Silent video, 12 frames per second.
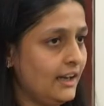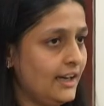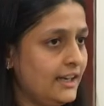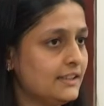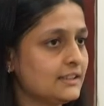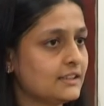
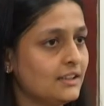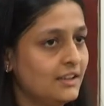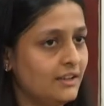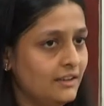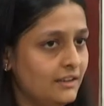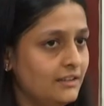has
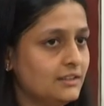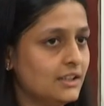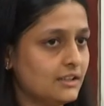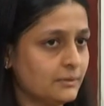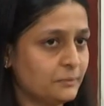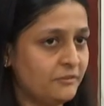
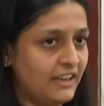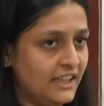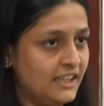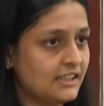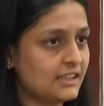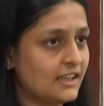the
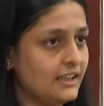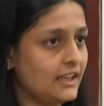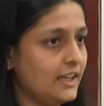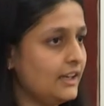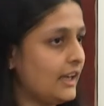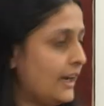files
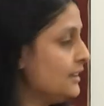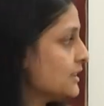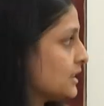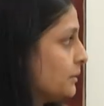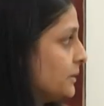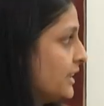contained and the
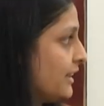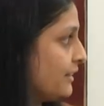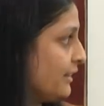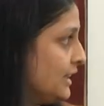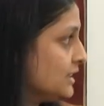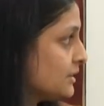
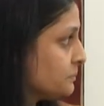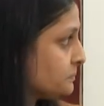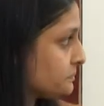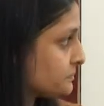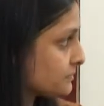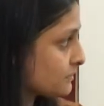subdirectories.
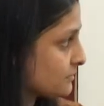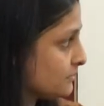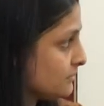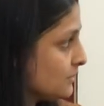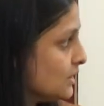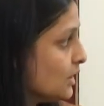
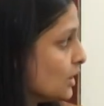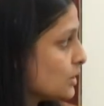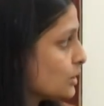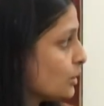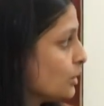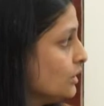
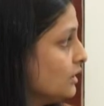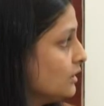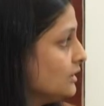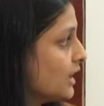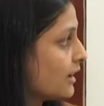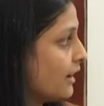So
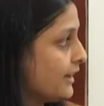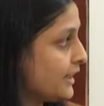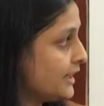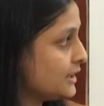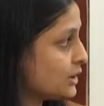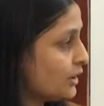the
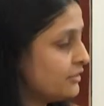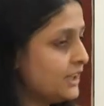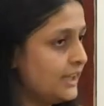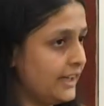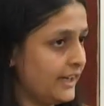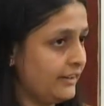contents of
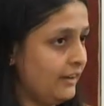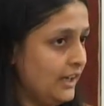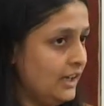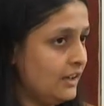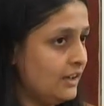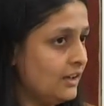the
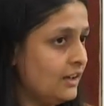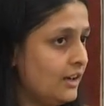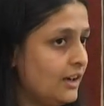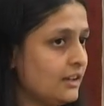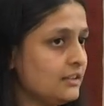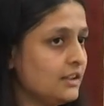directory
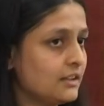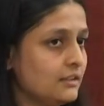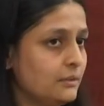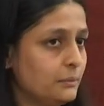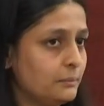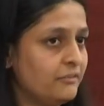are the
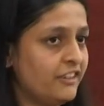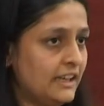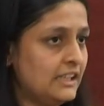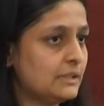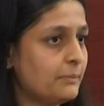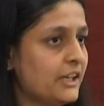
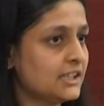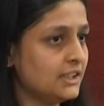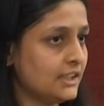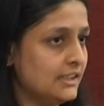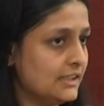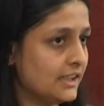files
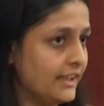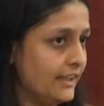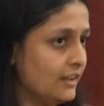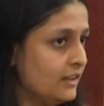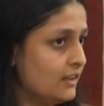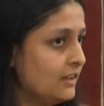present inside
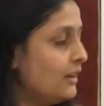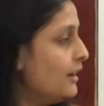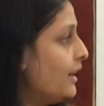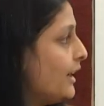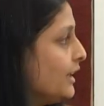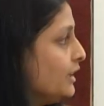
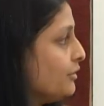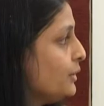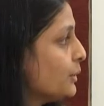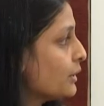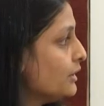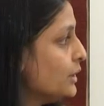and if
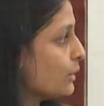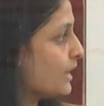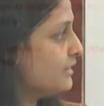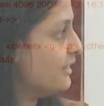you, you can